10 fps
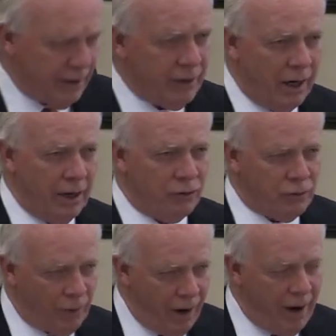and, and
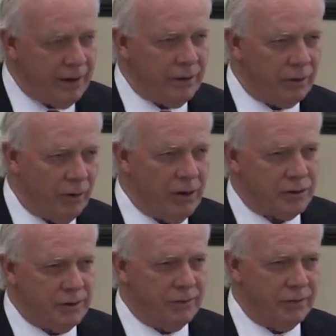try to
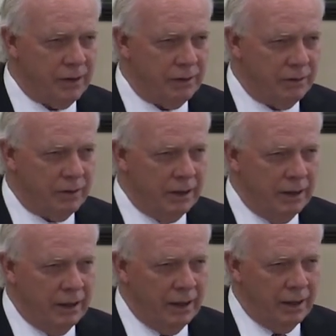cross the field
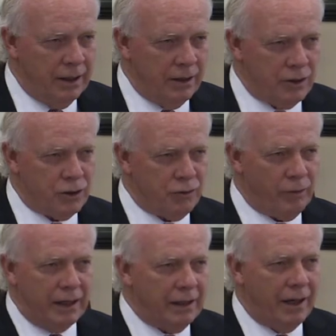in a
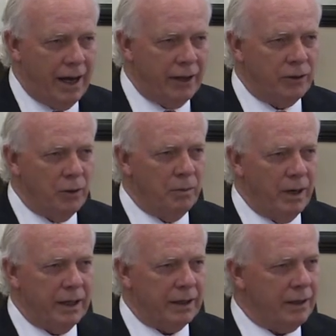straight line, you'll
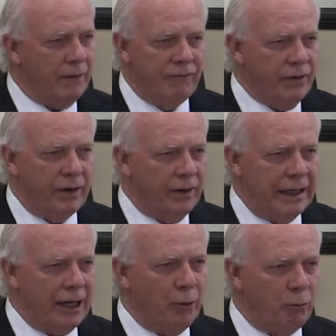make a
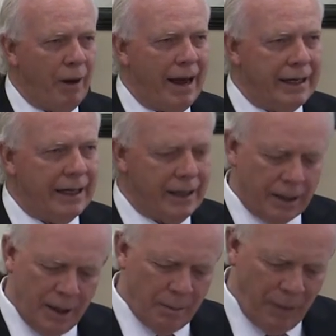very erratic
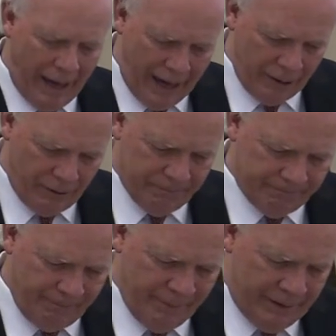uh, pattern.
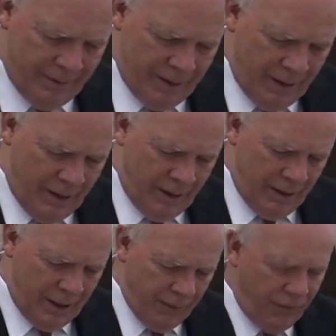
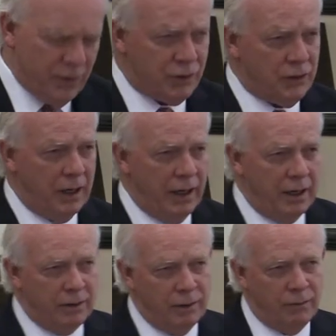If
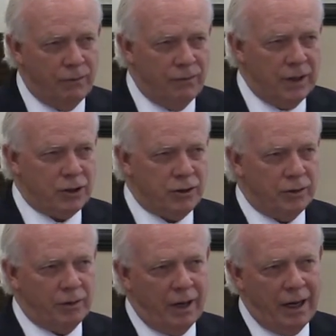instead you fix
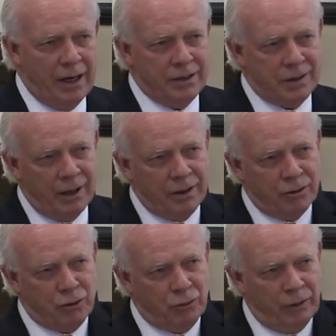your eyes on a
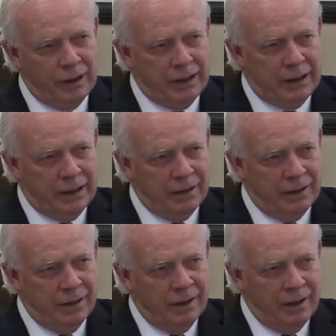tree
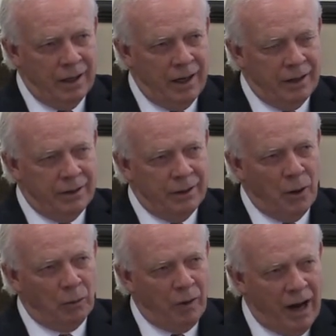on the
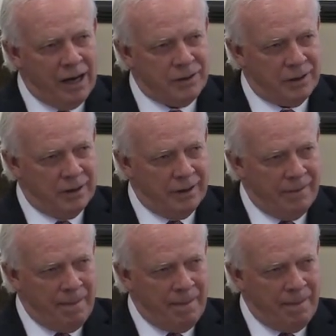horizon